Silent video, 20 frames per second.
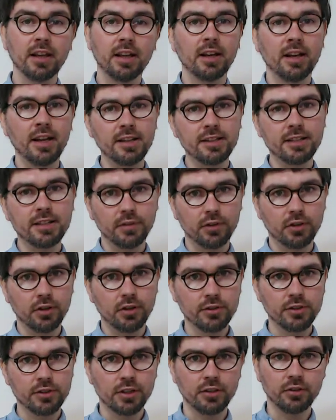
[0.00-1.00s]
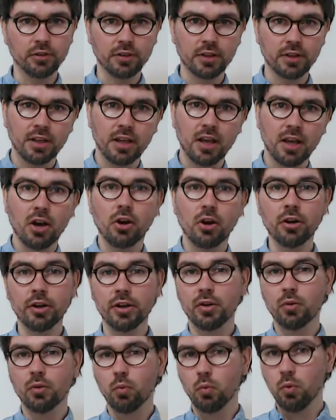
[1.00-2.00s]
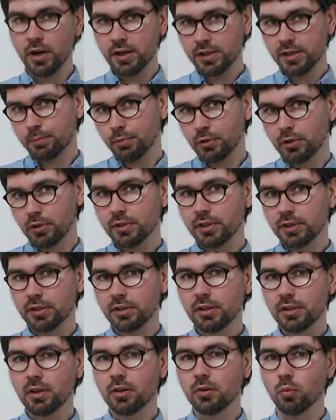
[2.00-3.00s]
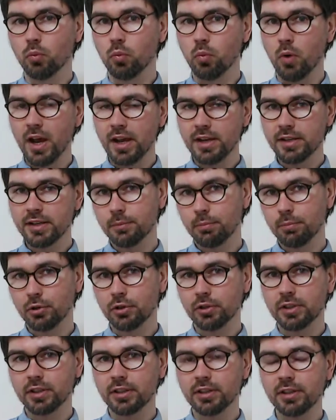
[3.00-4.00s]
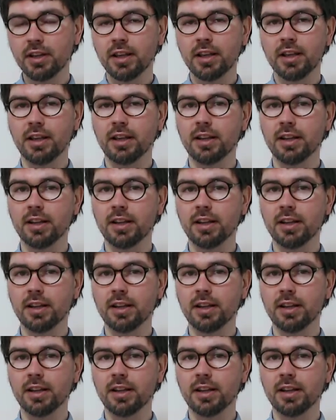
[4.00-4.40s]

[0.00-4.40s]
let's have a closer look on what is broken, why is it broken, and